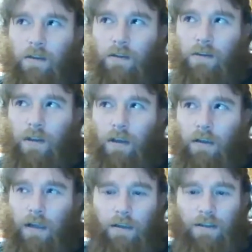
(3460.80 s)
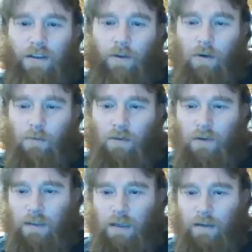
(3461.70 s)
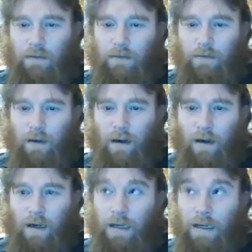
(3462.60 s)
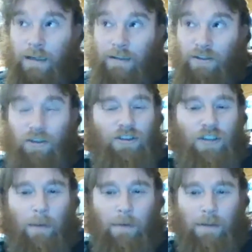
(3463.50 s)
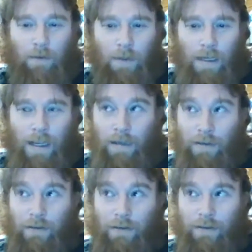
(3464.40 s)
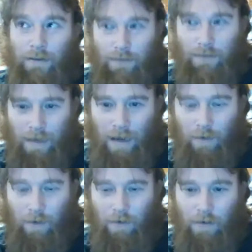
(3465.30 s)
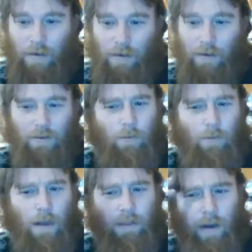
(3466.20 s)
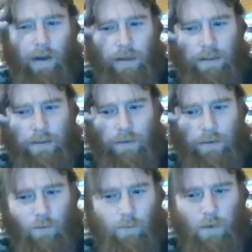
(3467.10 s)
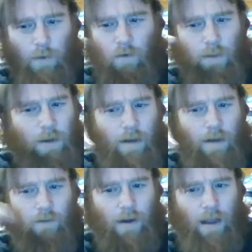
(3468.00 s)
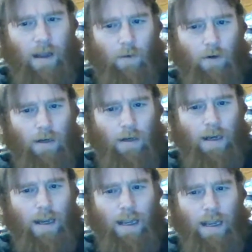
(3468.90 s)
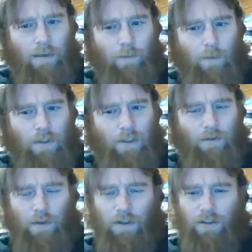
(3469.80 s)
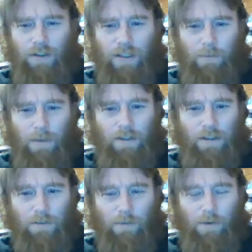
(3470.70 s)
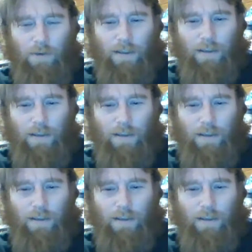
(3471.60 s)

The latest Thor movie's on, all right, and it's just coming to an end now. So my thought is, we've only been on for an hour, and we just finished the Minions movie